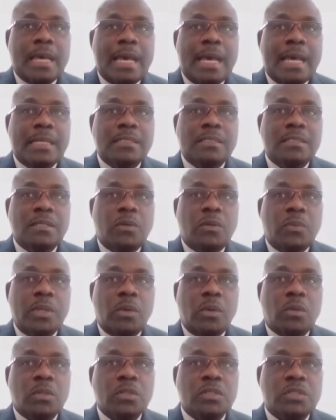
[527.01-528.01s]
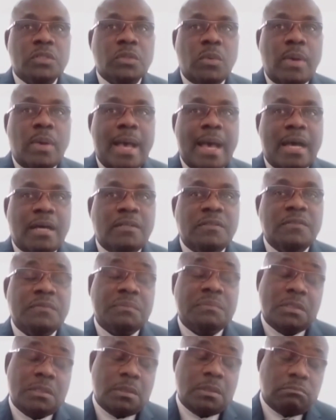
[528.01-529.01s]
And we also have
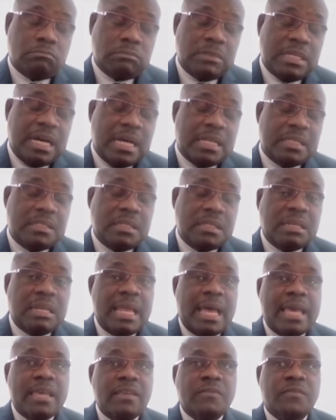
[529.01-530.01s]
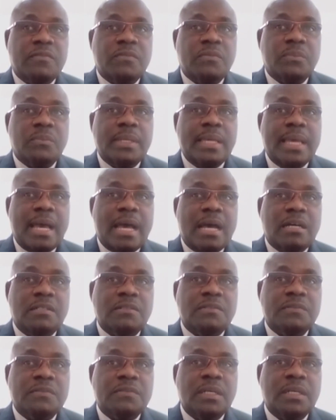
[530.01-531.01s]
Guardian Life. We
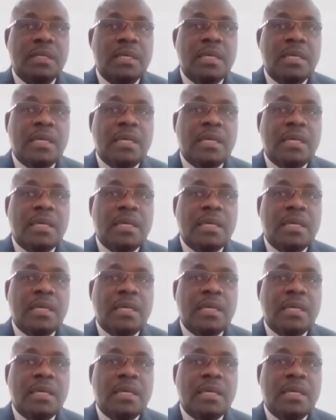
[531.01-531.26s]
have